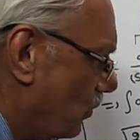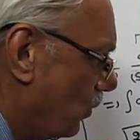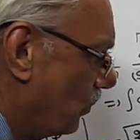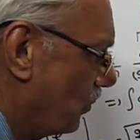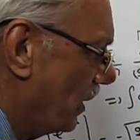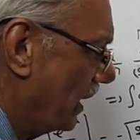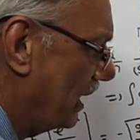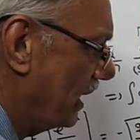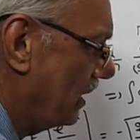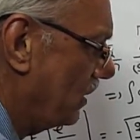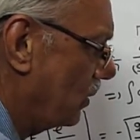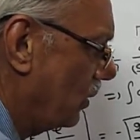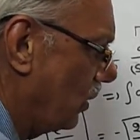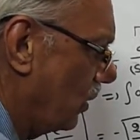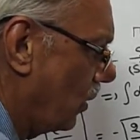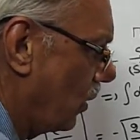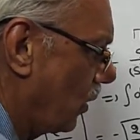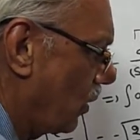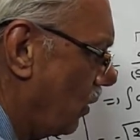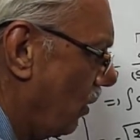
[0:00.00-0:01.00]
of 2 pi into
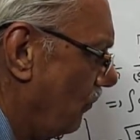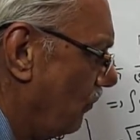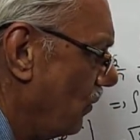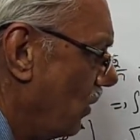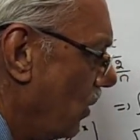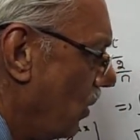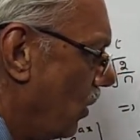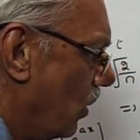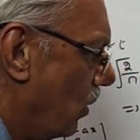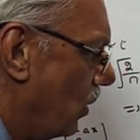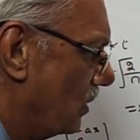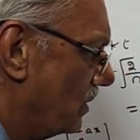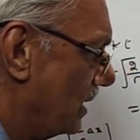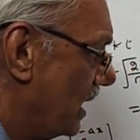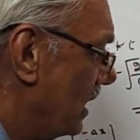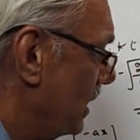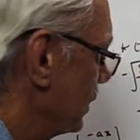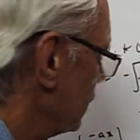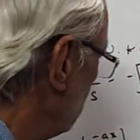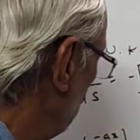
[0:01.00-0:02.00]
log of
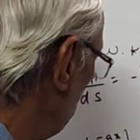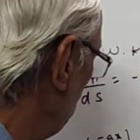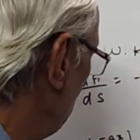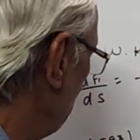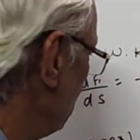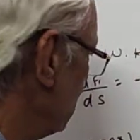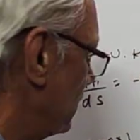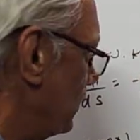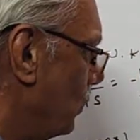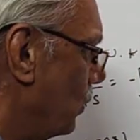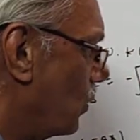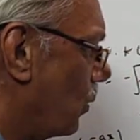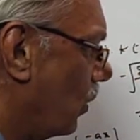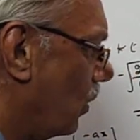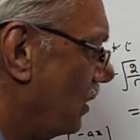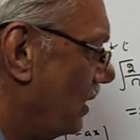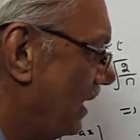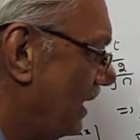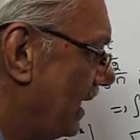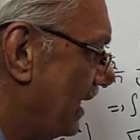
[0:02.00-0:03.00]
1. So this you
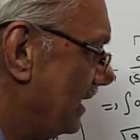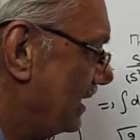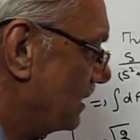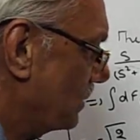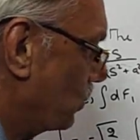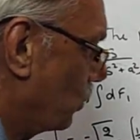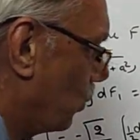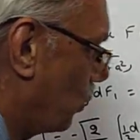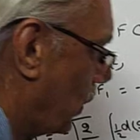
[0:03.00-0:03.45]
call it as